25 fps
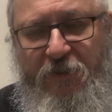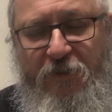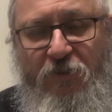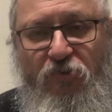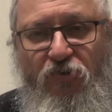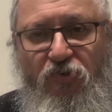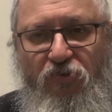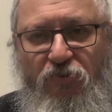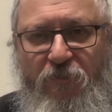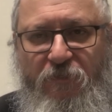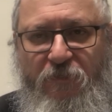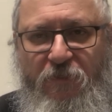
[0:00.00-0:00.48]
in
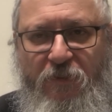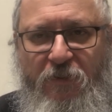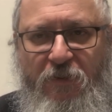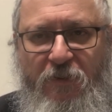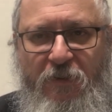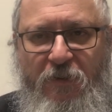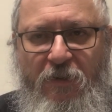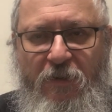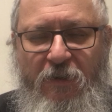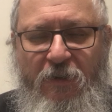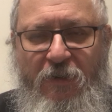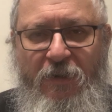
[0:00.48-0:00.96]
yeshiva.
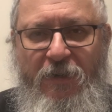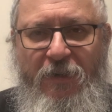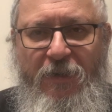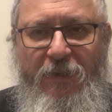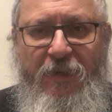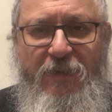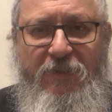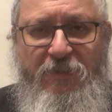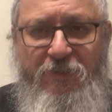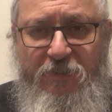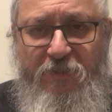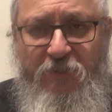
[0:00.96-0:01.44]

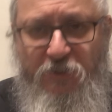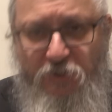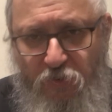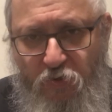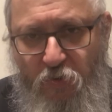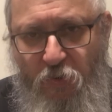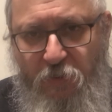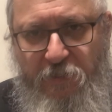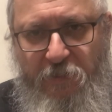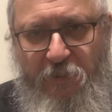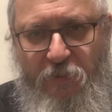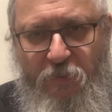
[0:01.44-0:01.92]
It's an
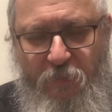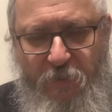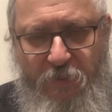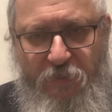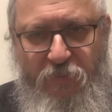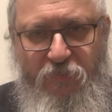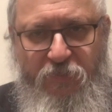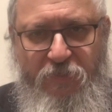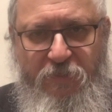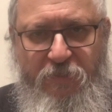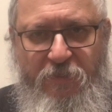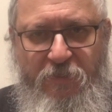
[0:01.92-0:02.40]
eternal
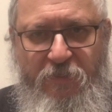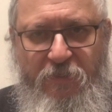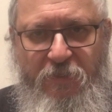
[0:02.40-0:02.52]
question.